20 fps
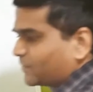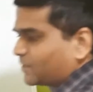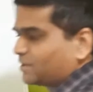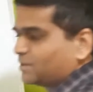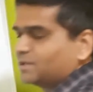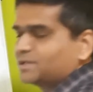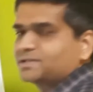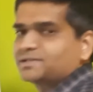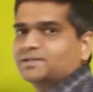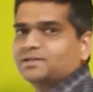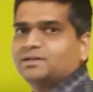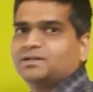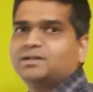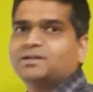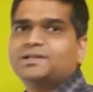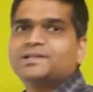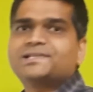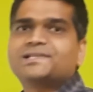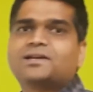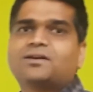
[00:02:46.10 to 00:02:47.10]
This
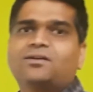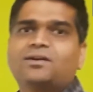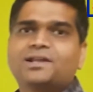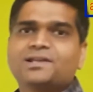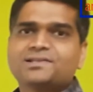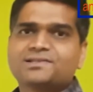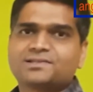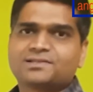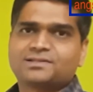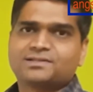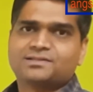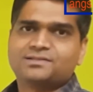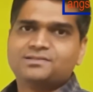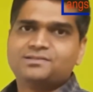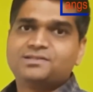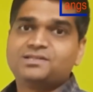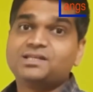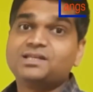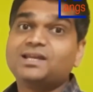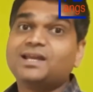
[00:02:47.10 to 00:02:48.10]
G is called as
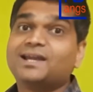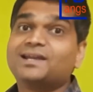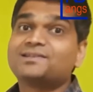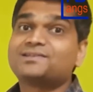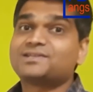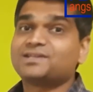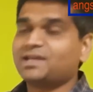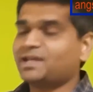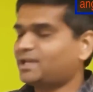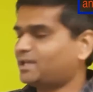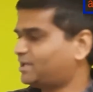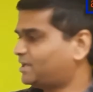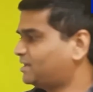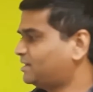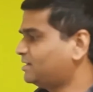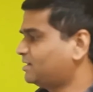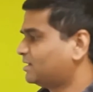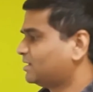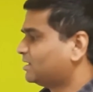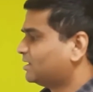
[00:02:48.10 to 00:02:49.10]
GHA
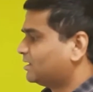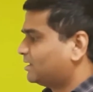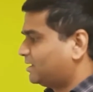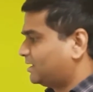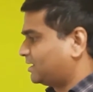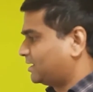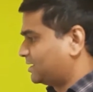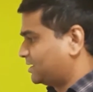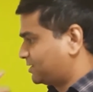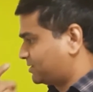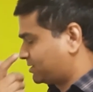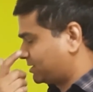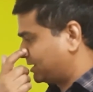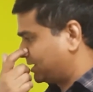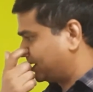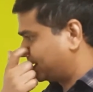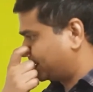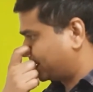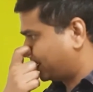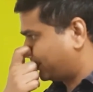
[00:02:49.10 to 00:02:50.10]
in English.
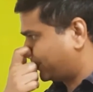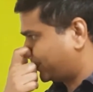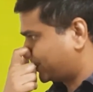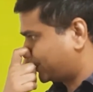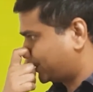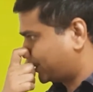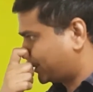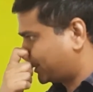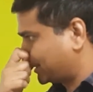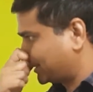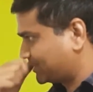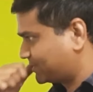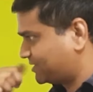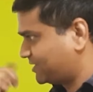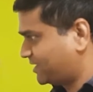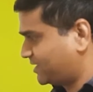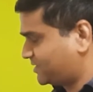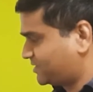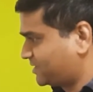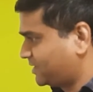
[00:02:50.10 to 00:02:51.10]
Let us represent it as
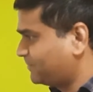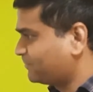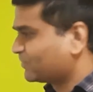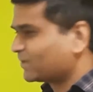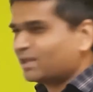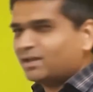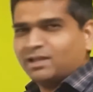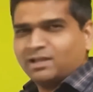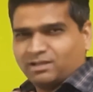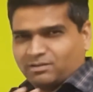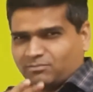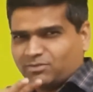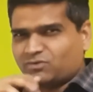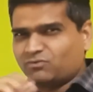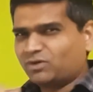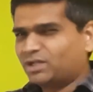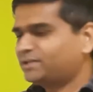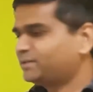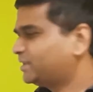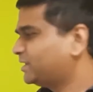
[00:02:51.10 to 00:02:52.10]
GHA. But
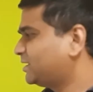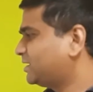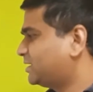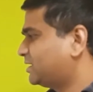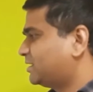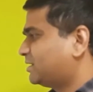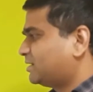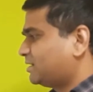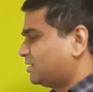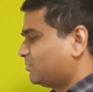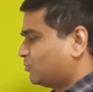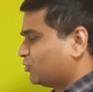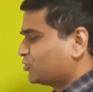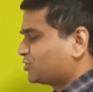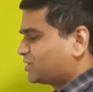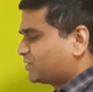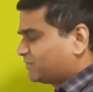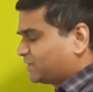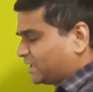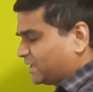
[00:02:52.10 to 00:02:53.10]
one thing here, in
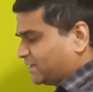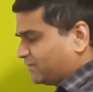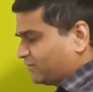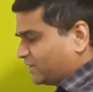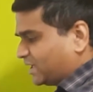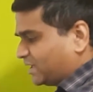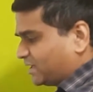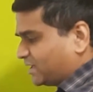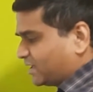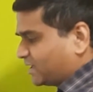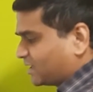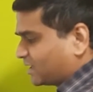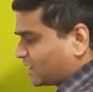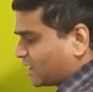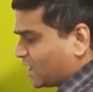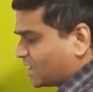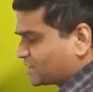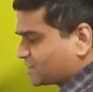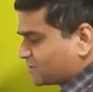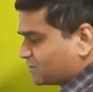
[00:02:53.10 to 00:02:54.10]
most of the time when I take a
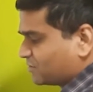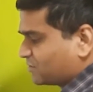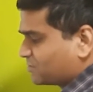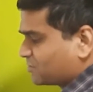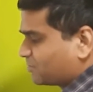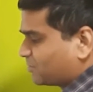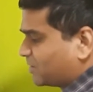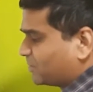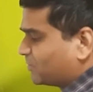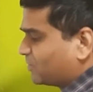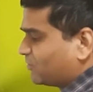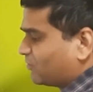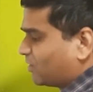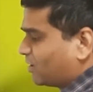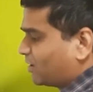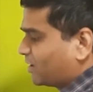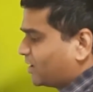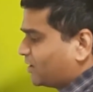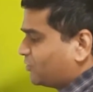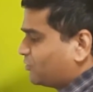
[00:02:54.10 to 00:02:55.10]
class, so people
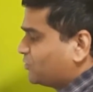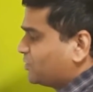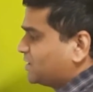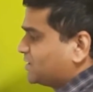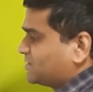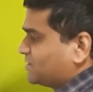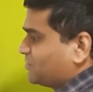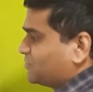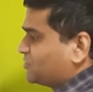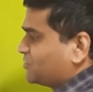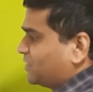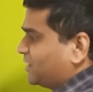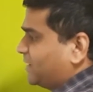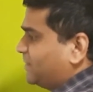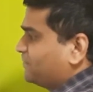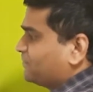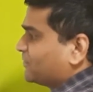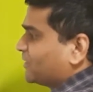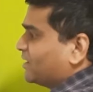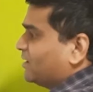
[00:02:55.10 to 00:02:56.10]
what they do is
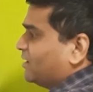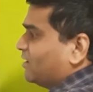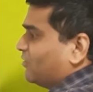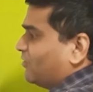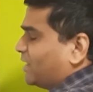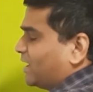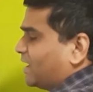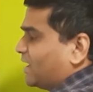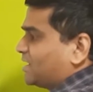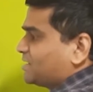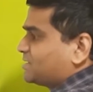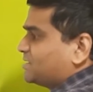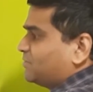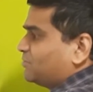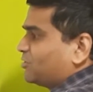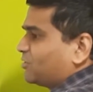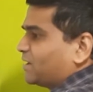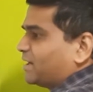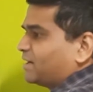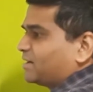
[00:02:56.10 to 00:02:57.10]
usually, when I ask them
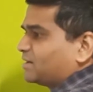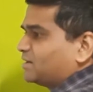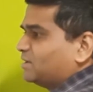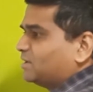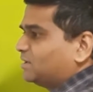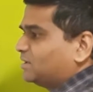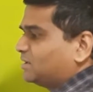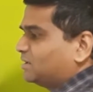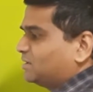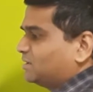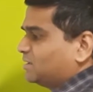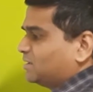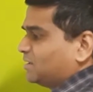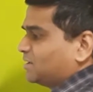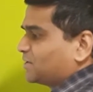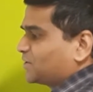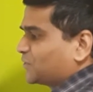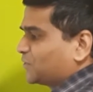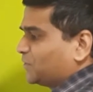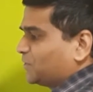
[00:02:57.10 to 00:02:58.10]
to write G,
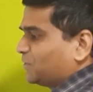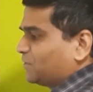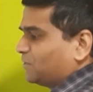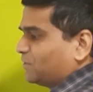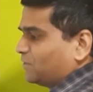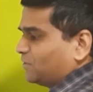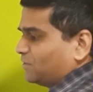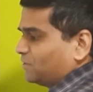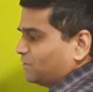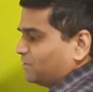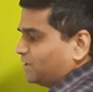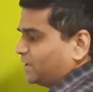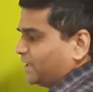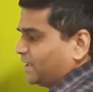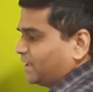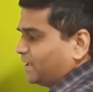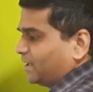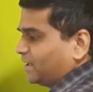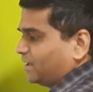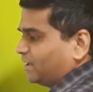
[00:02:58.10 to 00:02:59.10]
so
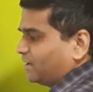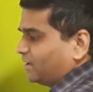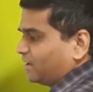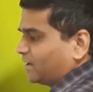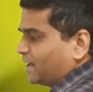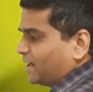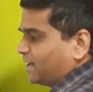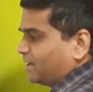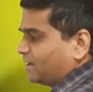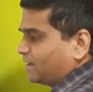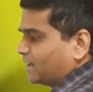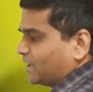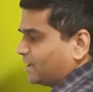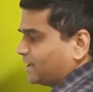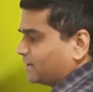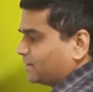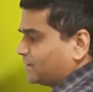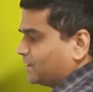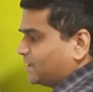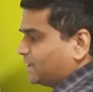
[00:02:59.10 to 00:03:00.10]
they write
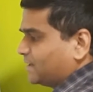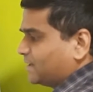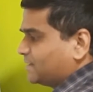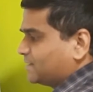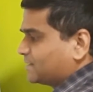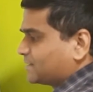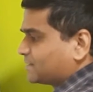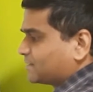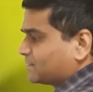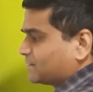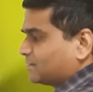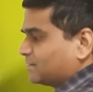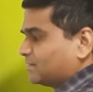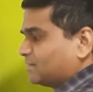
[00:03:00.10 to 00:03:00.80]
like this.